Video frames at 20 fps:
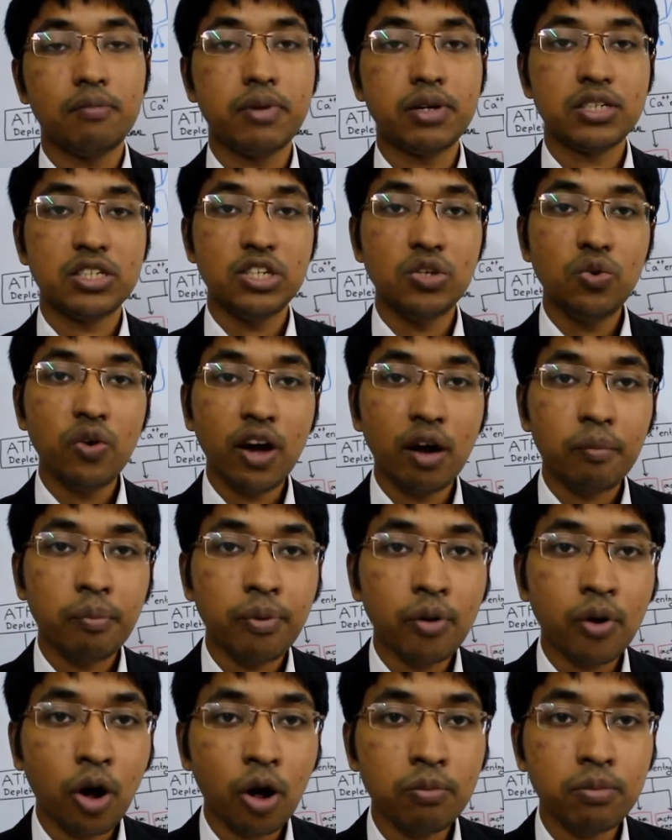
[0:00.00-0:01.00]
but you
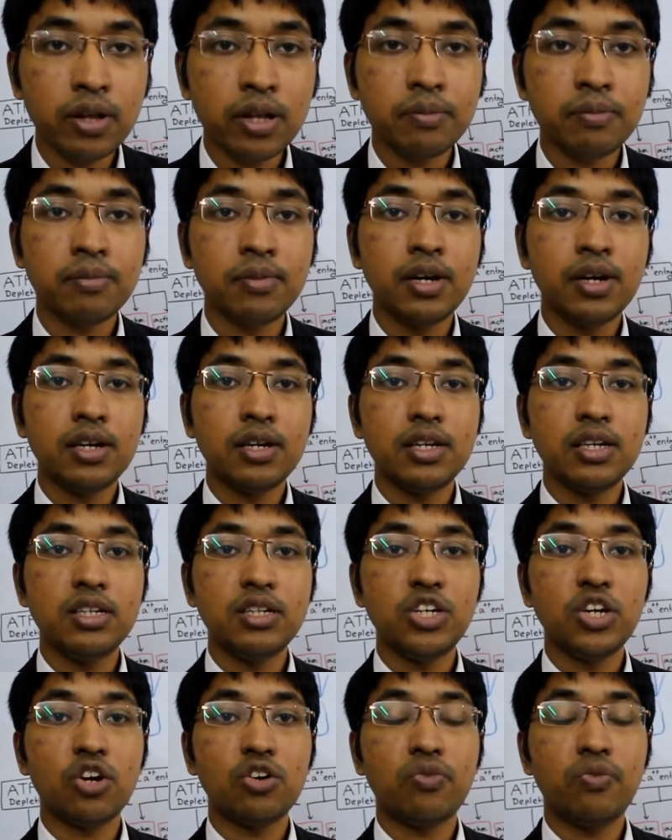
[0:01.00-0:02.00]
have problem
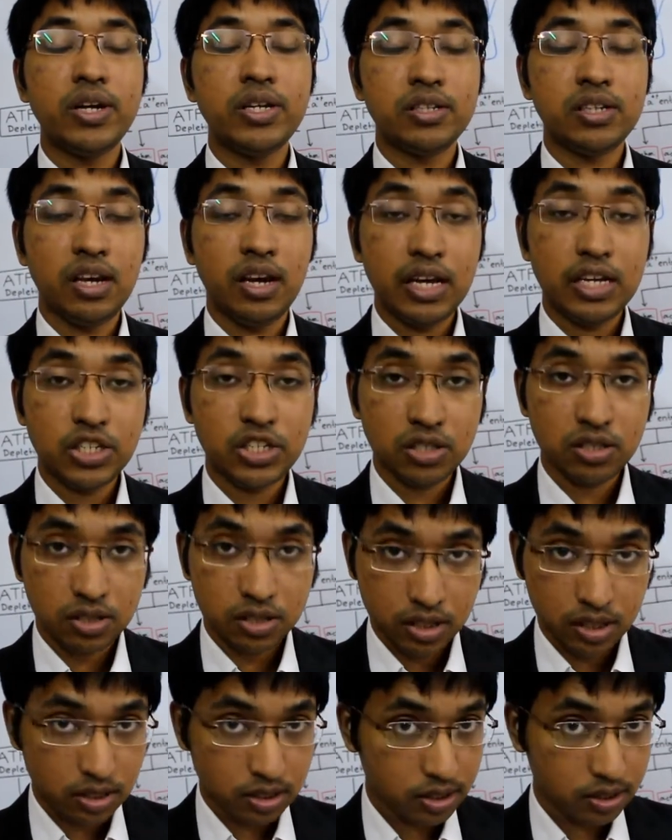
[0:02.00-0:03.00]
in your ventilation
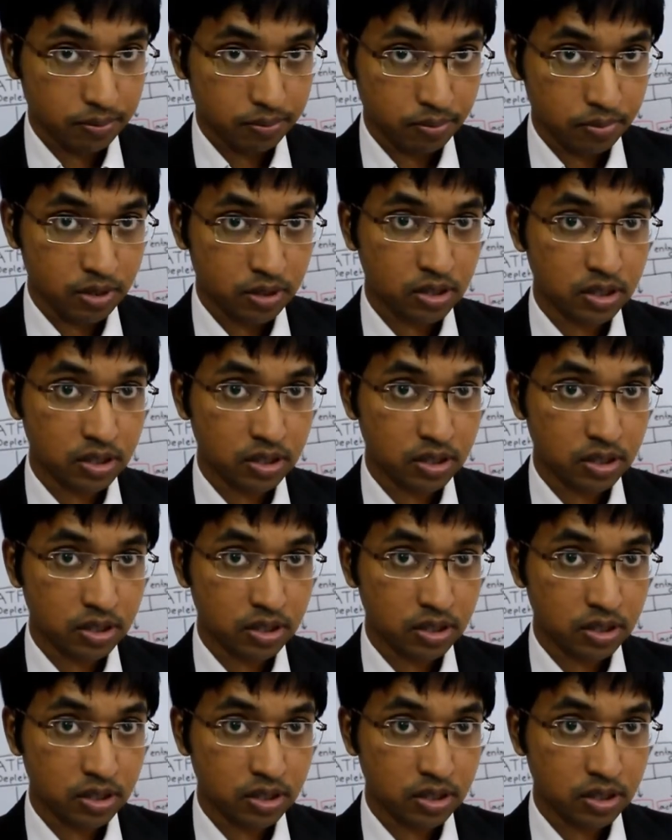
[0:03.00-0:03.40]
system.